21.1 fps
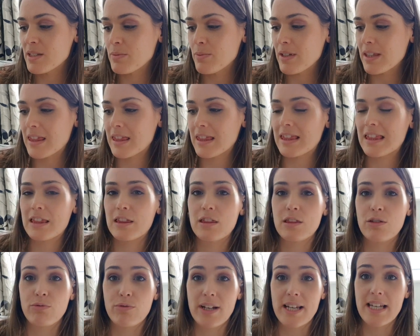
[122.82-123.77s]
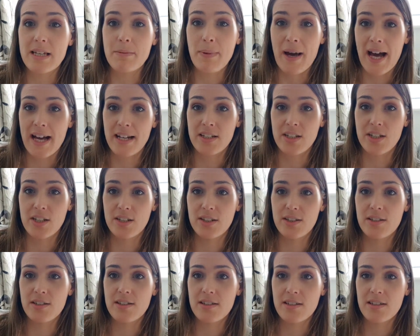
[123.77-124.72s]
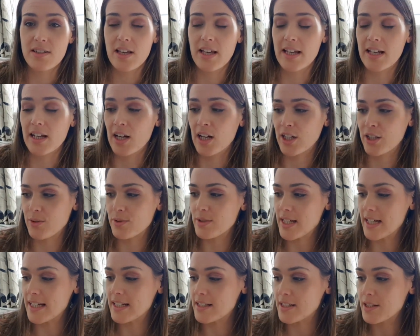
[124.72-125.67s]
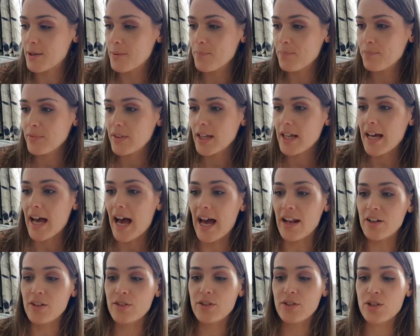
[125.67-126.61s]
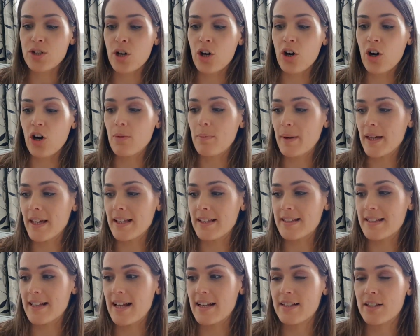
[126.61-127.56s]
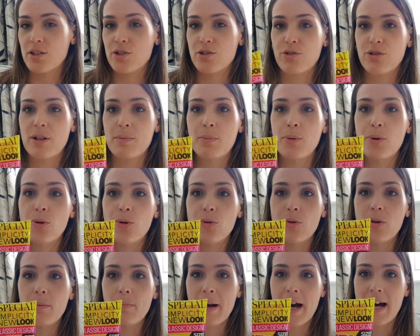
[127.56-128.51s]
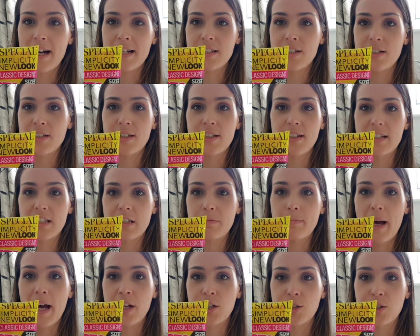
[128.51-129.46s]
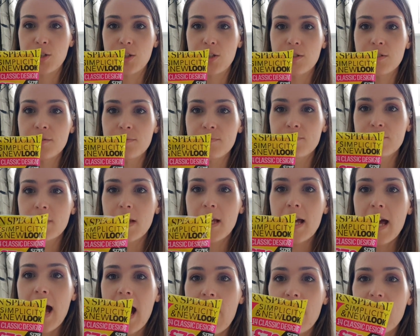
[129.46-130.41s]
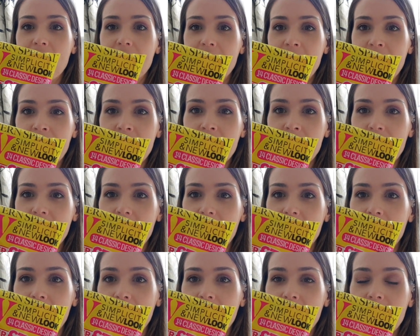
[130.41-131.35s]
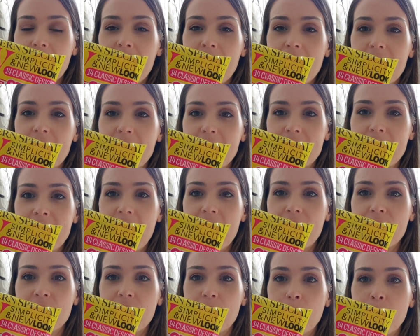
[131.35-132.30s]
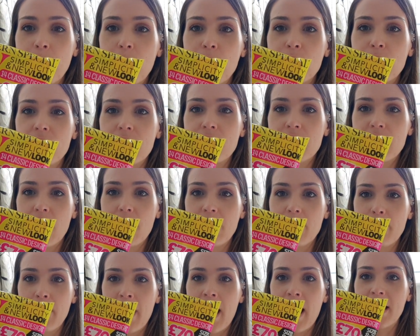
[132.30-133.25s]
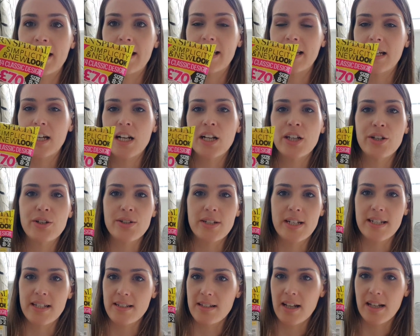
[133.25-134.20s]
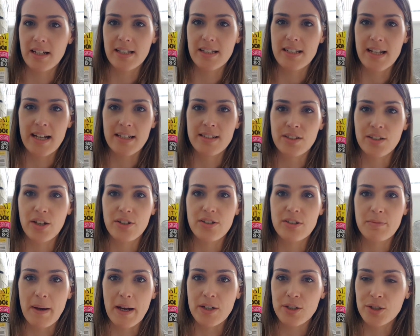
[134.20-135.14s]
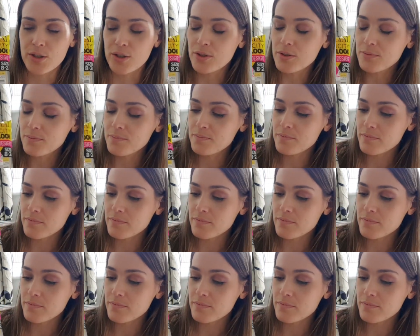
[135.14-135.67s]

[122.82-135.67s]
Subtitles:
with 3 patterns included, and at the top it says triple pattern special, and then here it says bonus sewing pattern included as like a Tesco special,